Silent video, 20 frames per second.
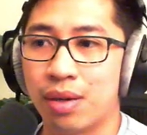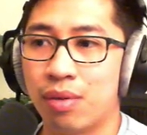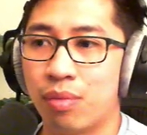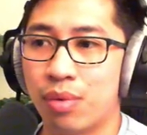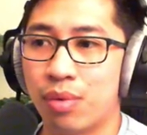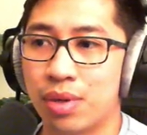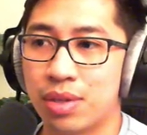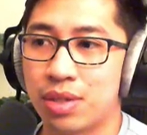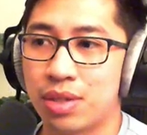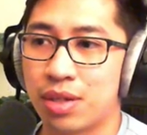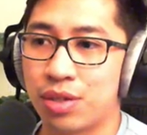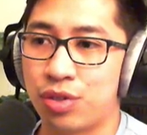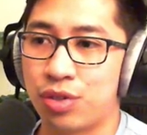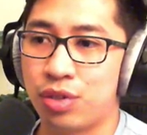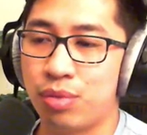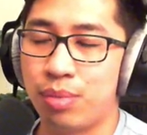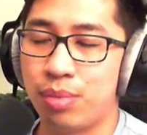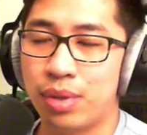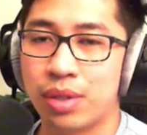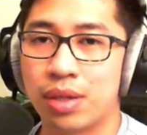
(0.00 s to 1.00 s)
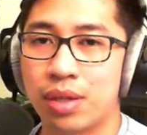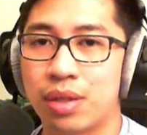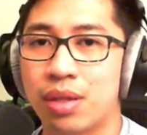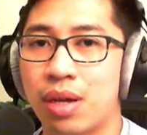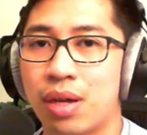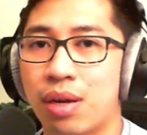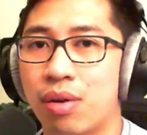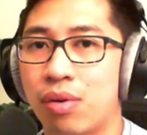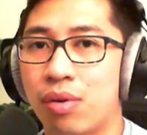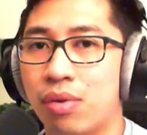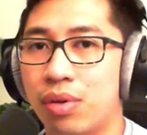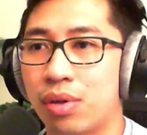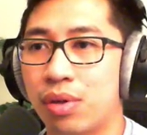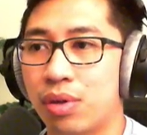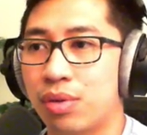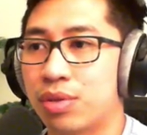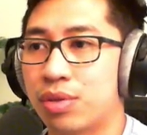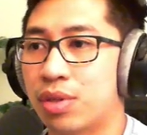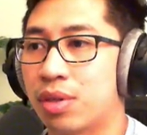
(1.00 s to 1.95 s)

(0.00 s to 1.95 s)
once, assuming that all goes